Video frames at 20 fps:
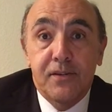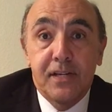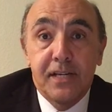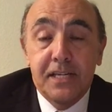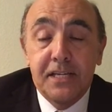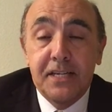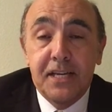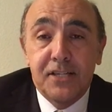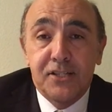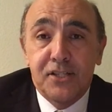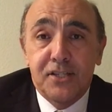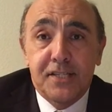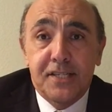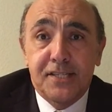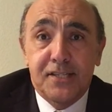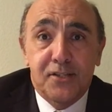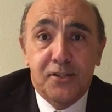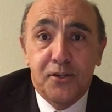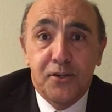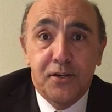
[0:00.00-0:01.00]
not just as
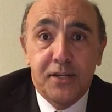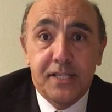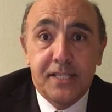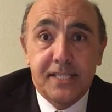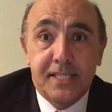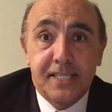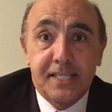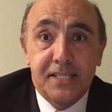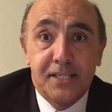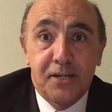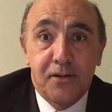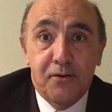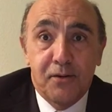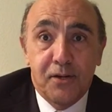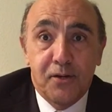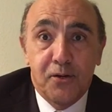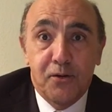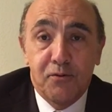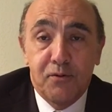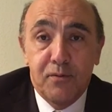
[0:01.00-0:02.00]
a tourist,
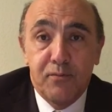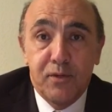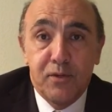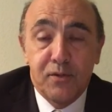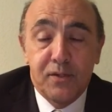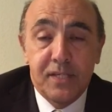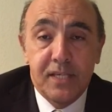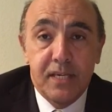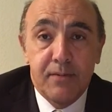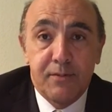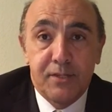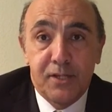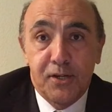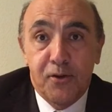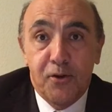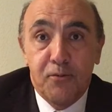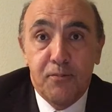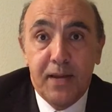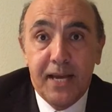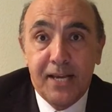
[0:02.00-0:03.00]
go to a museum and then
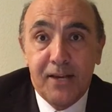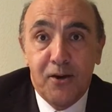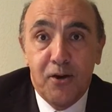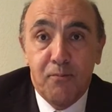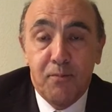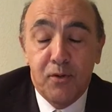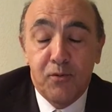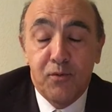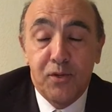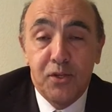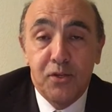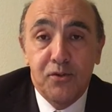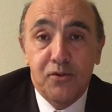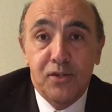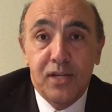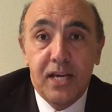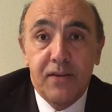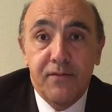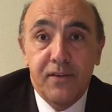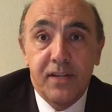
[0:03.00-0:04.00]
go back home, but when you
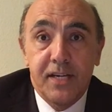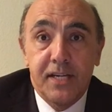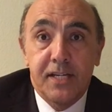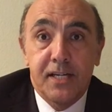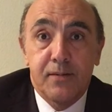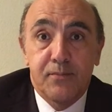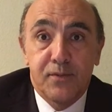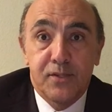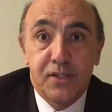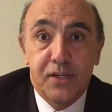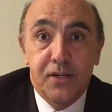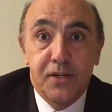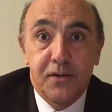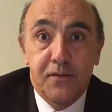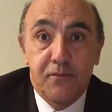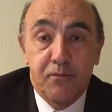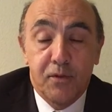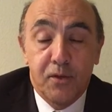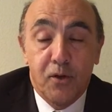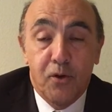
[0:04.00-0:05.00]
travel and
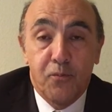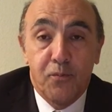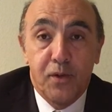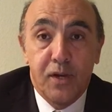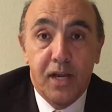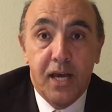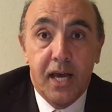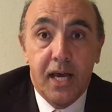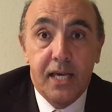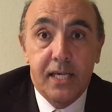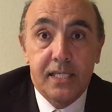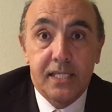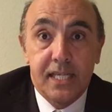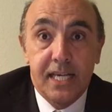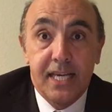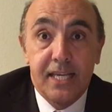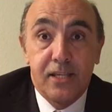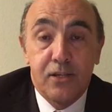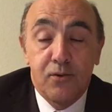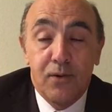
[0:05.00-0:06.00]
observe with open eyes
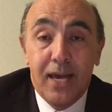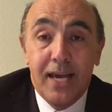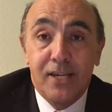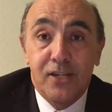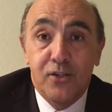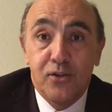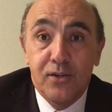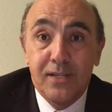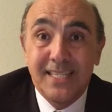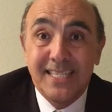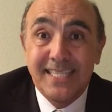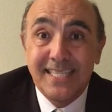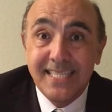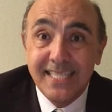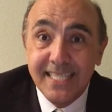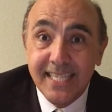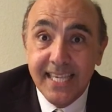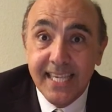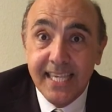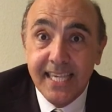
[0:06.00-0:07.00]
and you actually
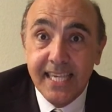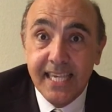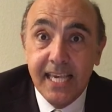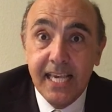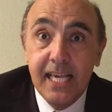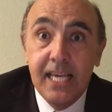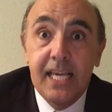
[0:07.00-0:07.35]
see